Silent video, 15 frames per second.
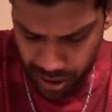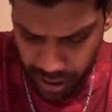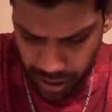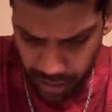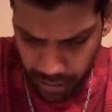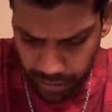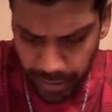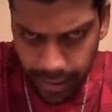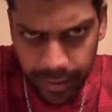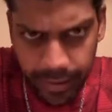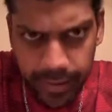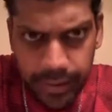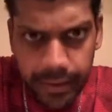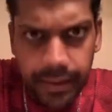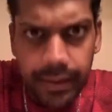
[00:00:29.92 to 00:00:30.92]
uh,
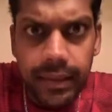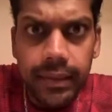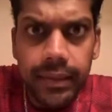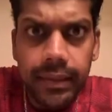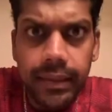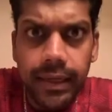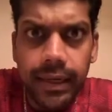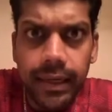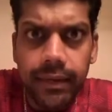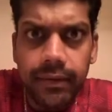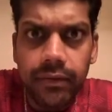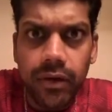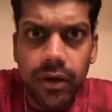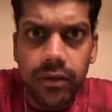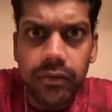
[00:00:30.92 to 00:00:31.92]
I uh, I
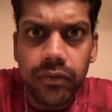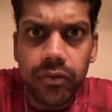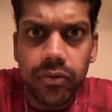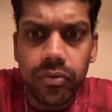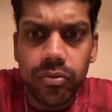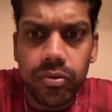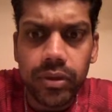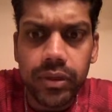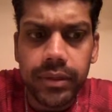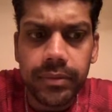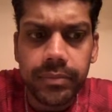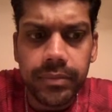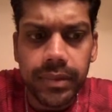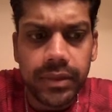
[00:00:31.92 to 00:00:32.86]
talked to um,